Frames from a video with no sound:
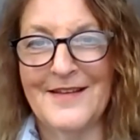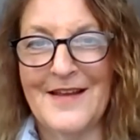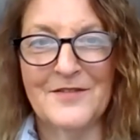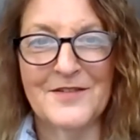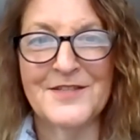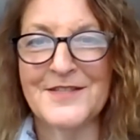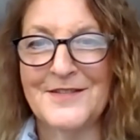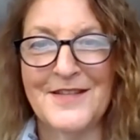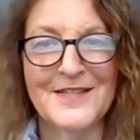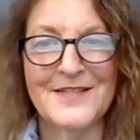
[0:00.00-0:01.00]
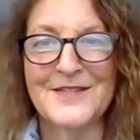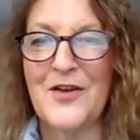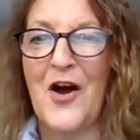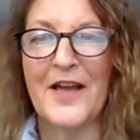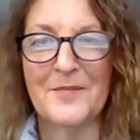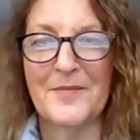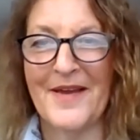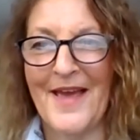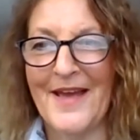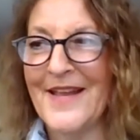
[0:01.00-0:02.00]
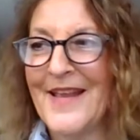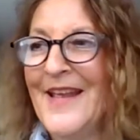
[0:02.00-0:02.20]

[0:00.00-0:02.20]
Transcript: down. It's gnawing at my head.